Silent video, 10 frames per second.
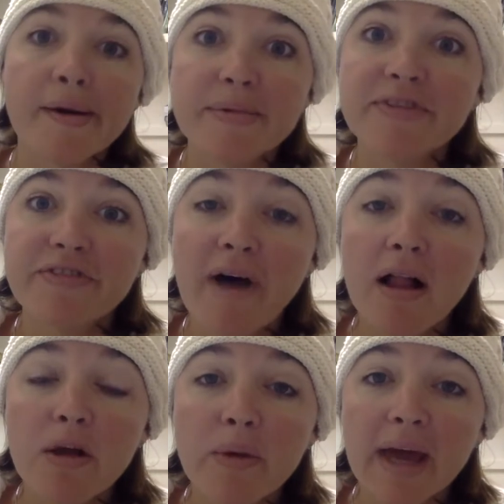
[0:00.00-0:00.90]
I've been
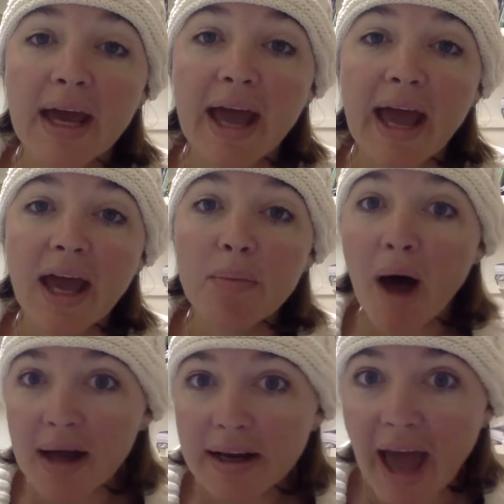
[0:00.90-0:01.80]
following a
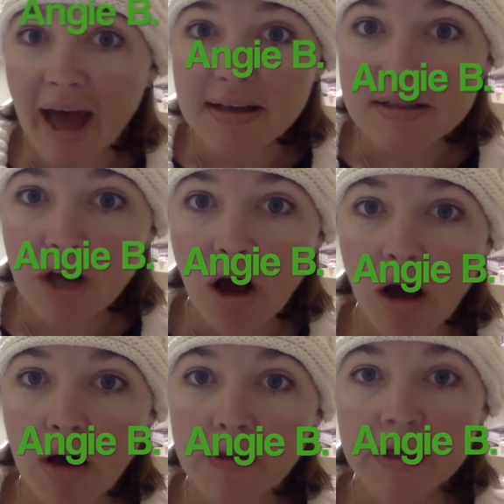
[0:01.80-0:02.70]
podcast
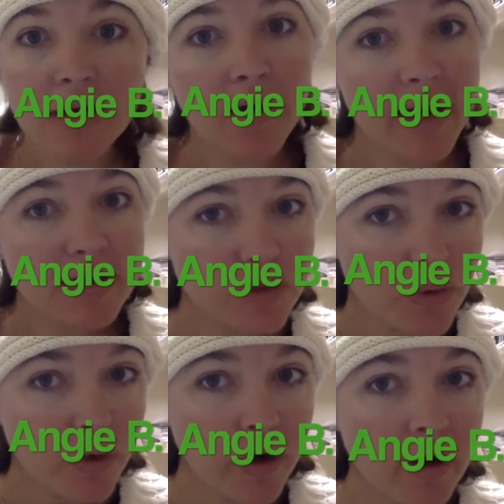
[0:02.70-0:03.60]
called The Knitter Next
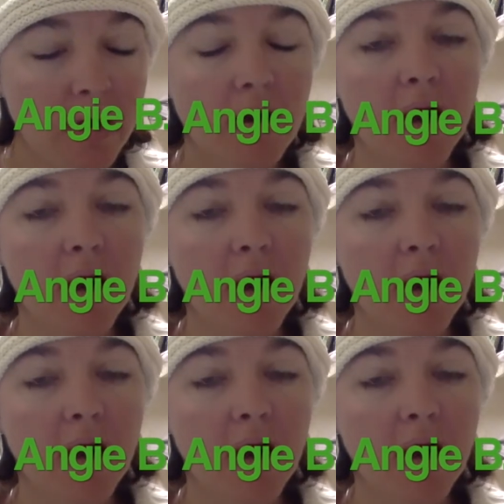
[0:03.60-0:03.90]
Door,